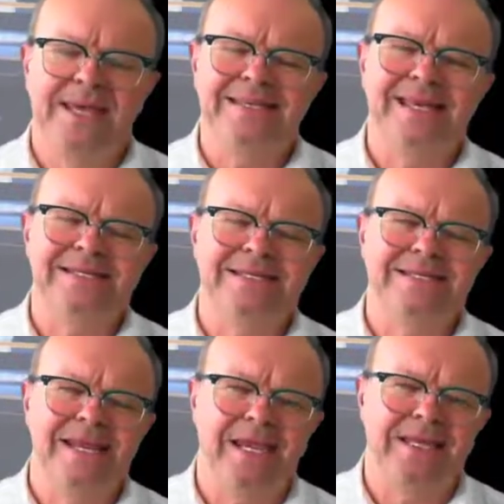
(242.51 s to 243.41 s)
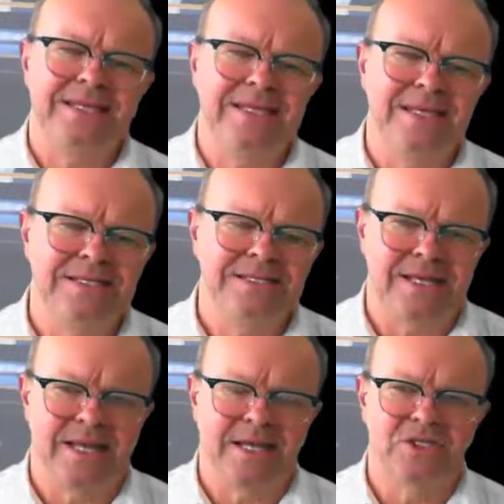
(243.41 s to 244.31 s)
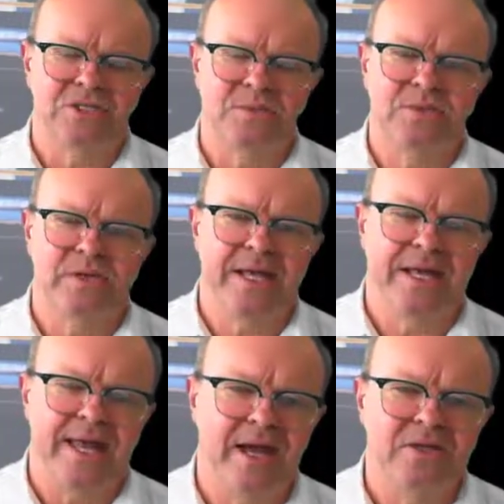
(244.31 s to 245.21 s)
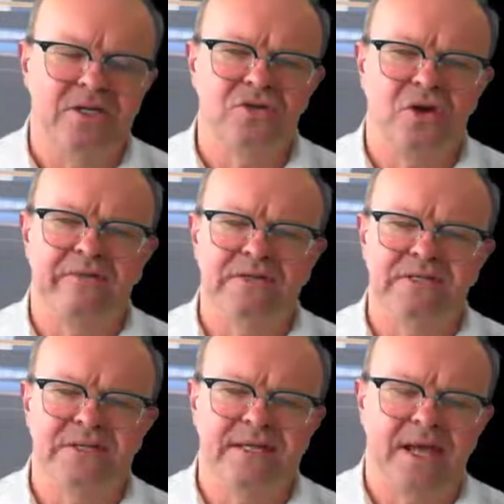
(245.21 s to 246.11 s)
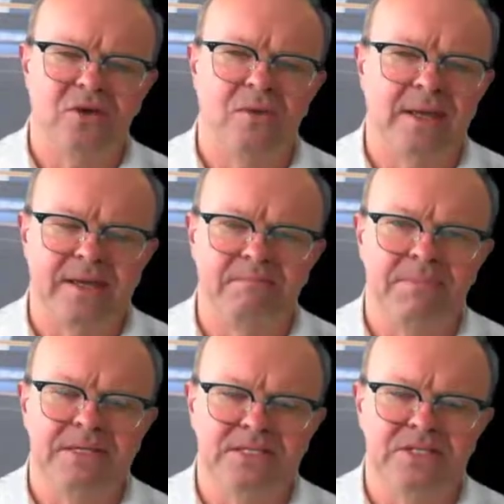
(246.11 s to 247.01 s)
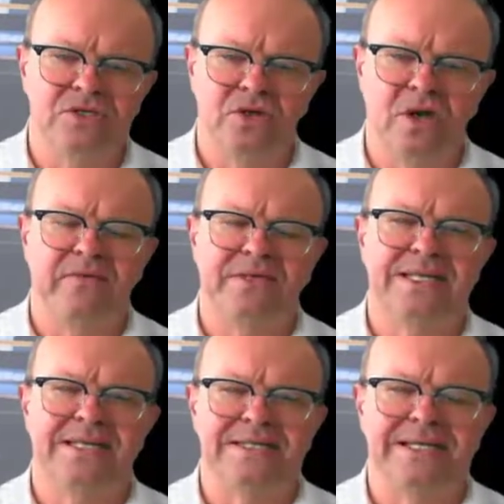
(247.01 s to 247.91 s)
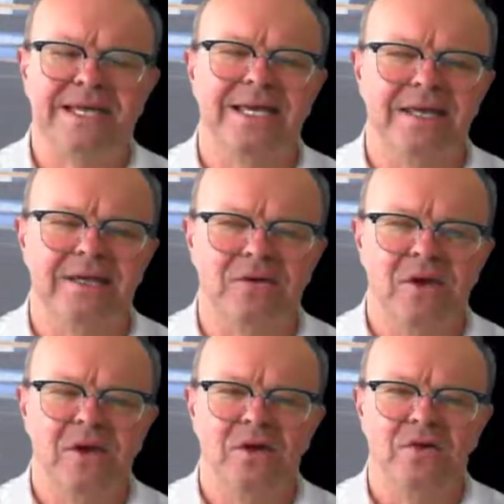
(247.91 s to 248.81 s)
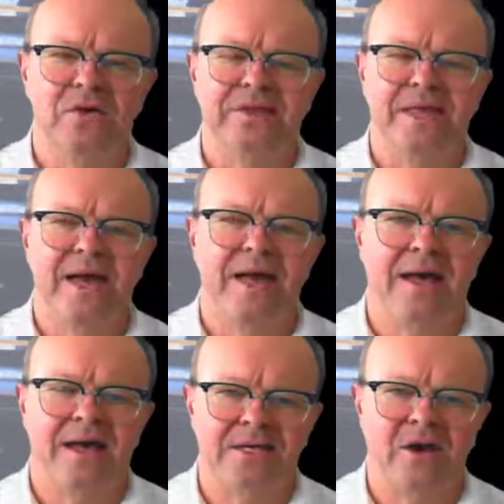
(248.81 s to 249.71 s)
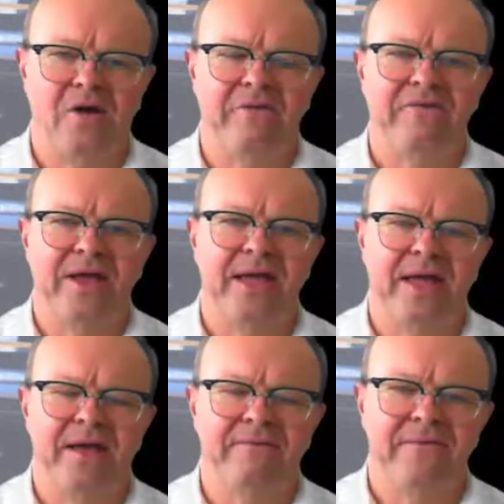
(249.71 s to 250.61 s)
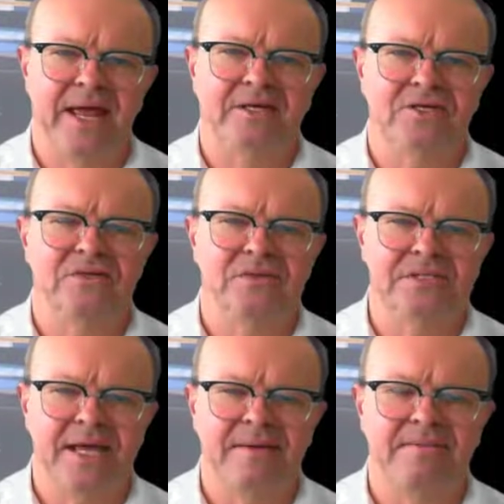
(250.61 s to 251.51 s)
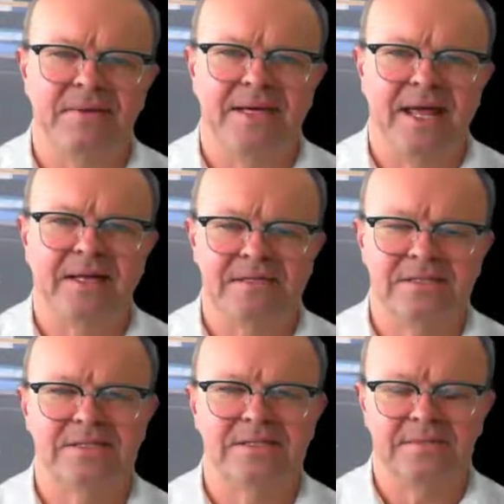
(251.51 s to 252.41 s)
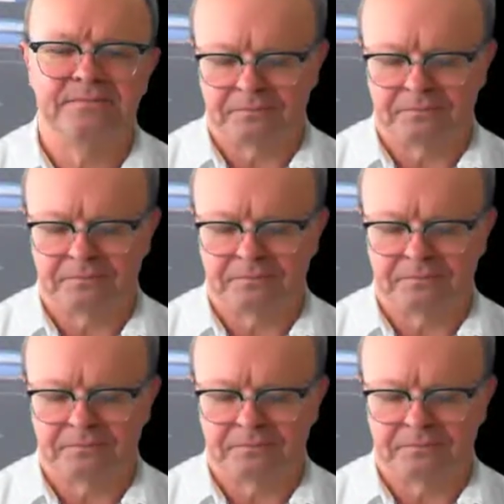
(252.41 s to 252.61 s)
It's understanding these connections between the accounting drivers and the economic and business drivers that's key, or at the heart of financial statement analysis.